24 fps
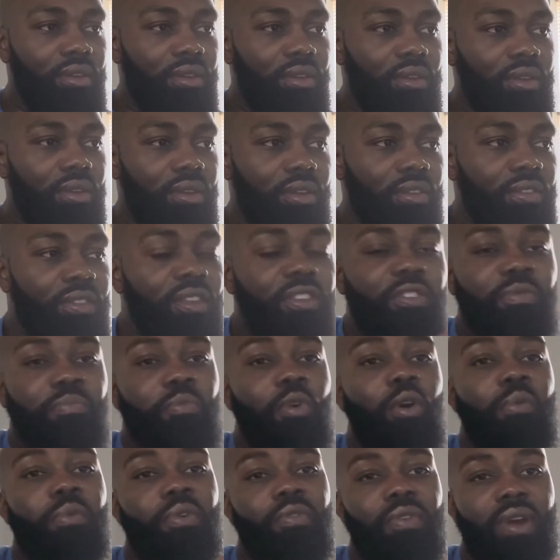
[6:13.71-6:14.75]
because this
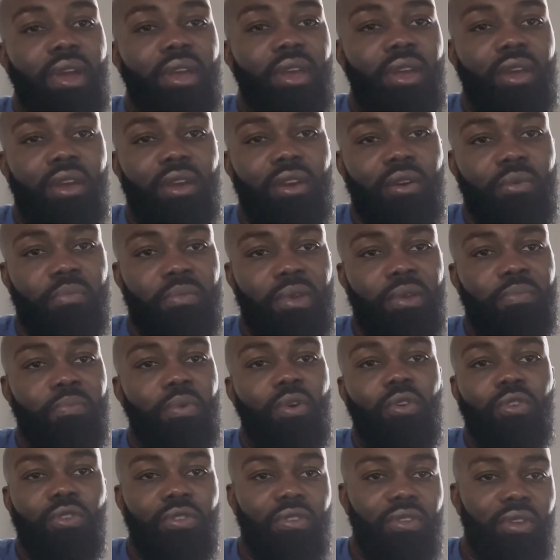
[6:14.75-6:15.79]
moment right here, me
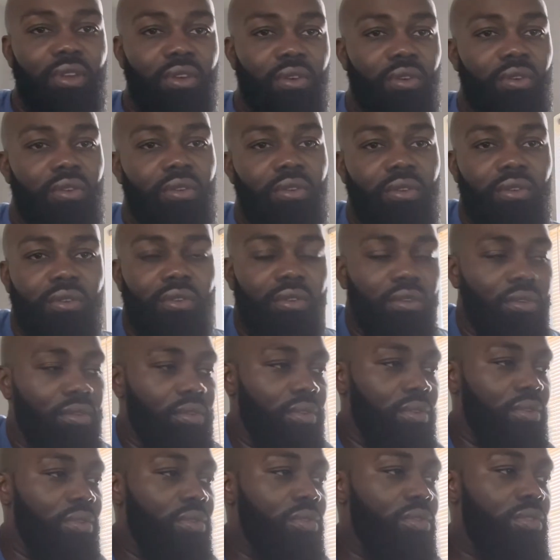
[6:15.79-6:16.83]
posting on
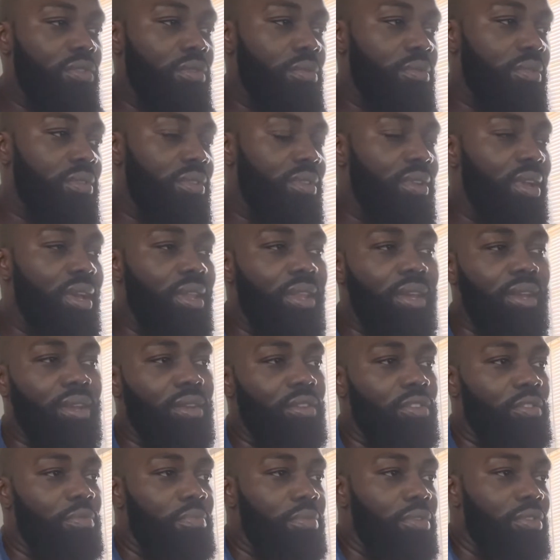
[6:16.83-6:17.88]
YouTube, is not like a
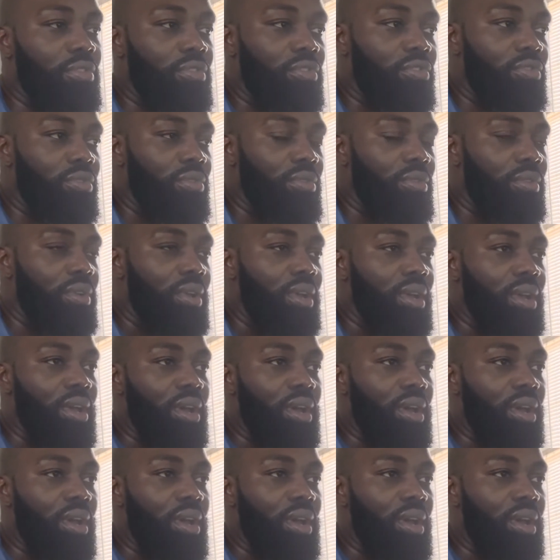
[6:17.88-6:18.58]
spiritual